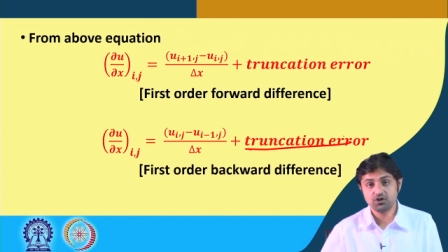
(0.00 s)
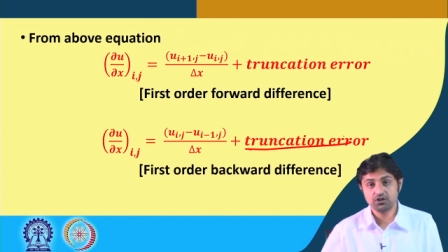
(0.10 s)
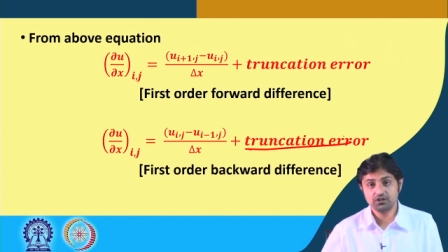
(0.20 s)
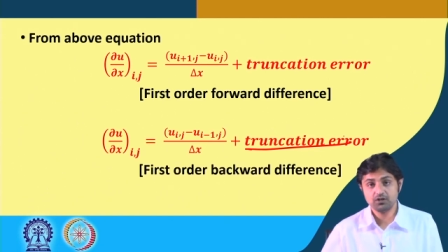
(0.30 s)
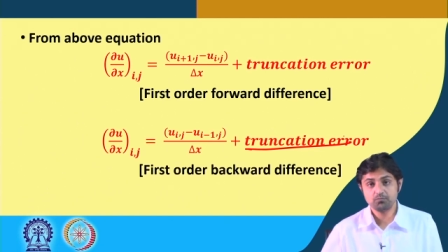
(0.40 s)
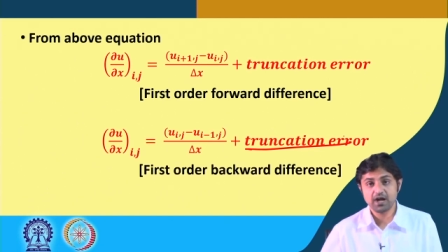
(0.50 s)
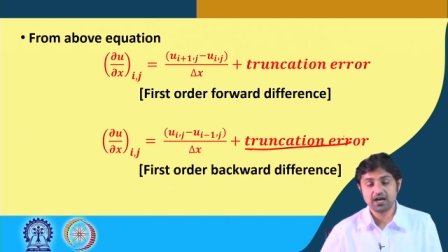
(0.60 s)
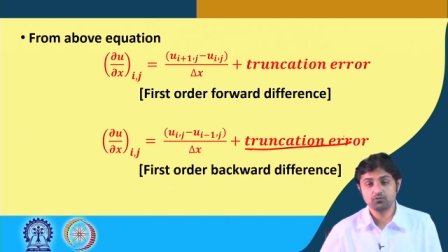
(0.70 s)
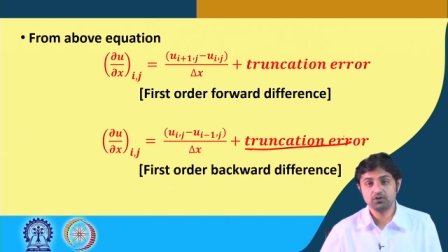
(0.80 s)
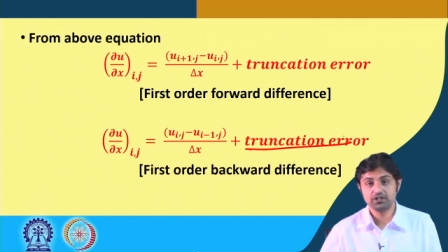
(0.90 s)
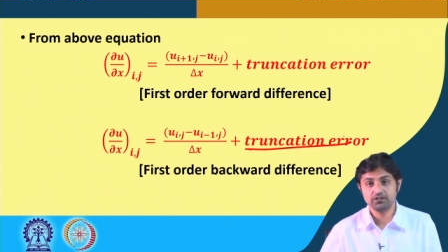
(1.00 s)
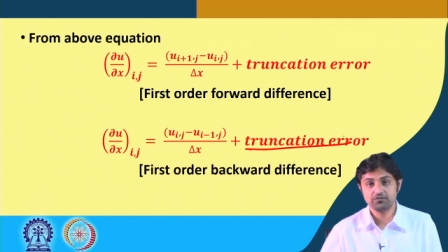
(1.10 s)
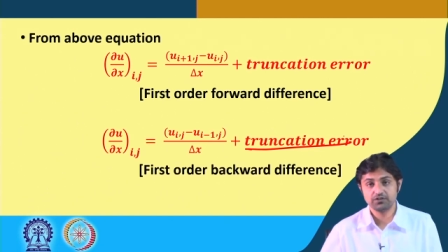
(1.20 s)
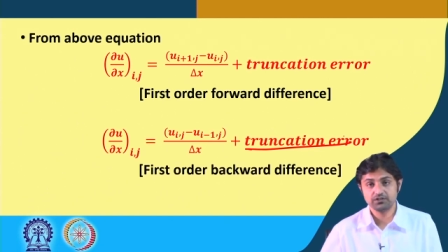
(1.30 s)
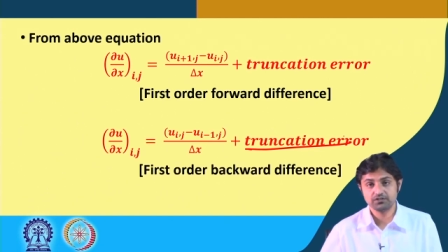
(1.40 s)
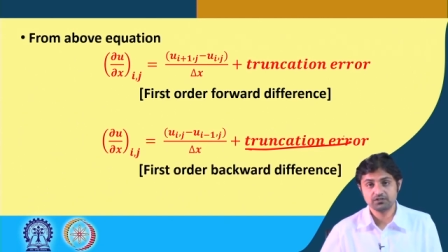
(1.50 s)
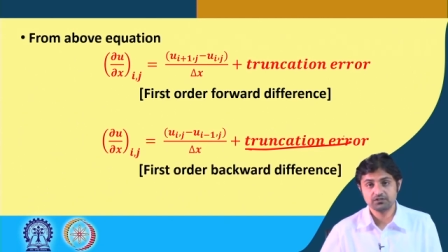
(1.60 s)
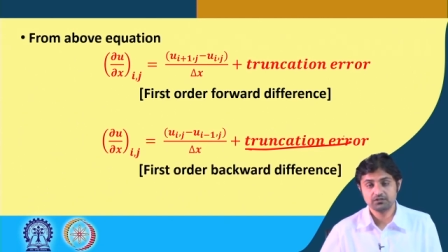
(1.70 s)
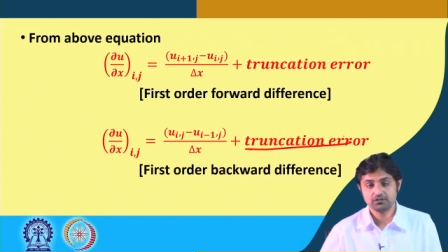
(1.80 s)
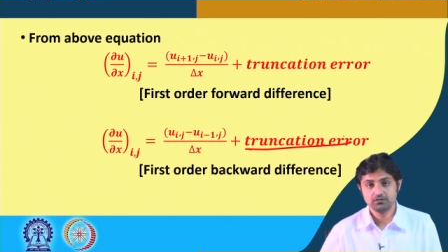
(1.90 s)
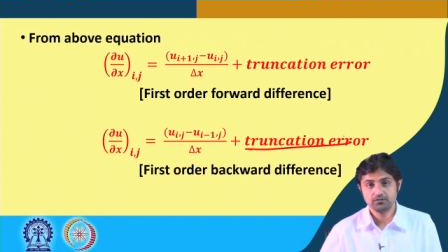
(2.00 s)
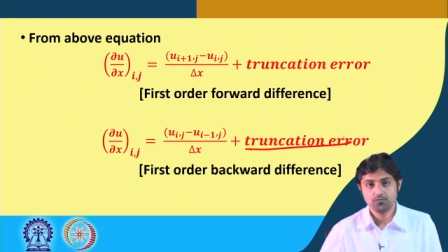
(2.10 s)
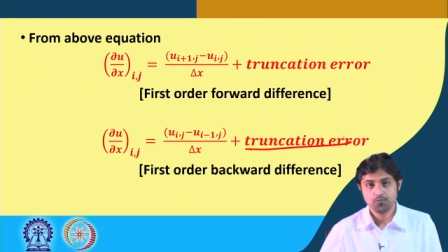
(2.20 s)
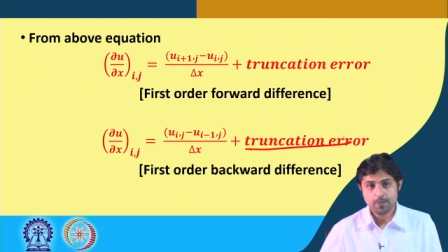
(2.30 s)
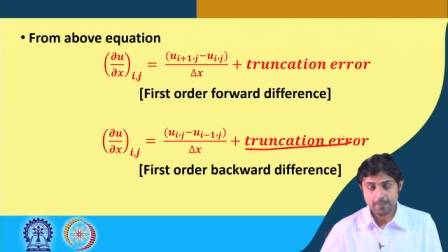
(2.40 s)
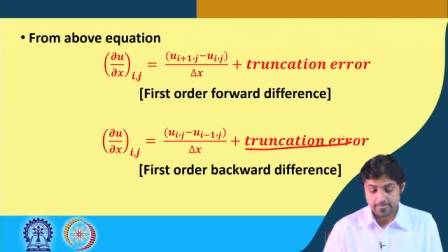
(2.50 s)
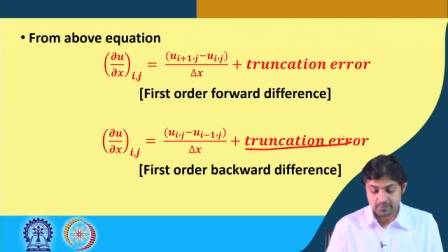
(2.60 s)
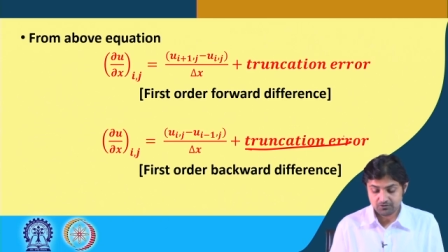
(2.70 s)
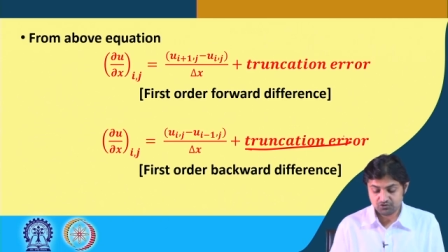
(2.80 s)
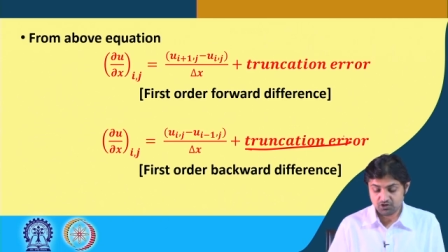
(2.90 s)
order backward difference. So,